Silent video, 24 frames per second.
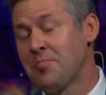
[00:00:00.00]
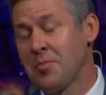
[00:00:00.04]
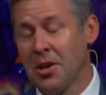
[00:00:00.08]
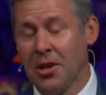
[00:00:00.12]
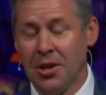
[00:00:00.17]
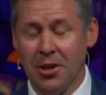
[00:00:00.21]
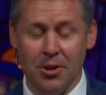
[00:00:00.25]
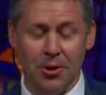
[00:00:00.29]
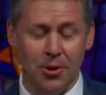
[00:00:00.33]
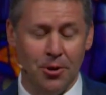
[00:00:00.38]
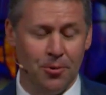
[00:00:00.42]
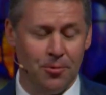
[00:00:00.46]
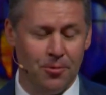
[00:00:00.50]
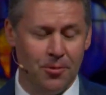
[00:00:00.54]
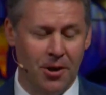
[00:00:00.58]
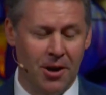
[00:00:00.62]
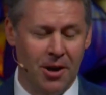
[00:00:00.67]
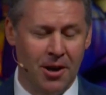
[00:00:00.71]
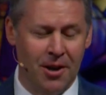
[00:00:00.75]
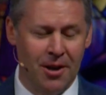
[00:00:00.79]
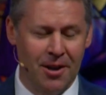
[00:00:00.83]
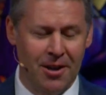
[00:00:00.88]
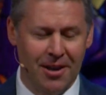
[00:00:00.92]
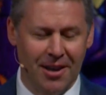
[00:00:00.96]
you
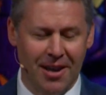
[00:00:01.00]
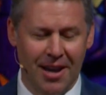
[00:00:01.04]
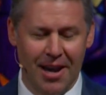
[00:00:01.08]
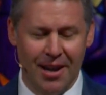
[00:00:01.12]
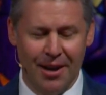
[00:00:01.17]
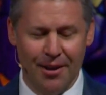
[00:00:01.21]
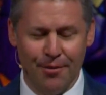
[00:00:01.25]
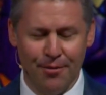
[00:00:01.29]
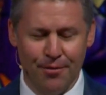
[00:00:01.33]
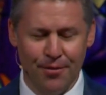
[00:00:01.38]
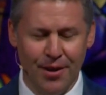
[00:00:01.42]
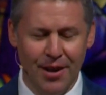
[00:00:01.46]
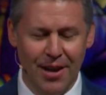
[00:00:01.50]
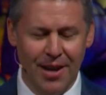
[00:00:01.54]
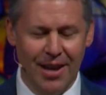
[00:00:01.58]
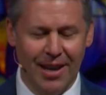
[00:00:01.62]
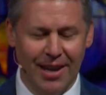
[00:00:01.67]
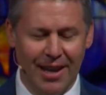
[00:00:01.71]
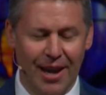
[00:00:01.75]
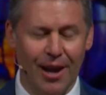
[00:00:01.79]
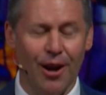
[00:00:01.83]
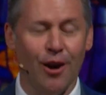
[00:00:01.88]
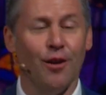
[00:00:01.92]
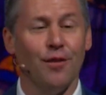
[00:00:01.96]
know, kind of
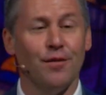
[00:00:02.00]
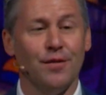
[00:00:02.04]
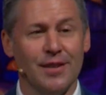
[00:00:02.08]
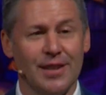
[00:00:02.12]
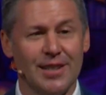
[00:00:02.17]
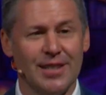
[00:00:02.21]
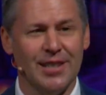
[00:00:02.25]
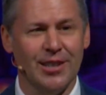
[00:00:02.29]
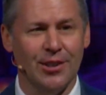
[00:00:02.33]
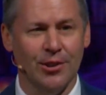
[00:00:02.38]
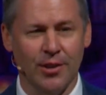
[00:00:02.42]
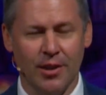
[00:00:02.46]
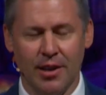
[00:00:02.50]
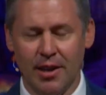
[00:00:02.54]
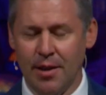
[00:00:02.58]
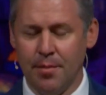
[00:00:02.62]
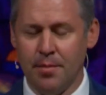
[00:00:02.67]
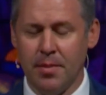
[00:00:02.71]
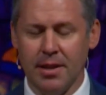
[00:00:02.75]
care facility.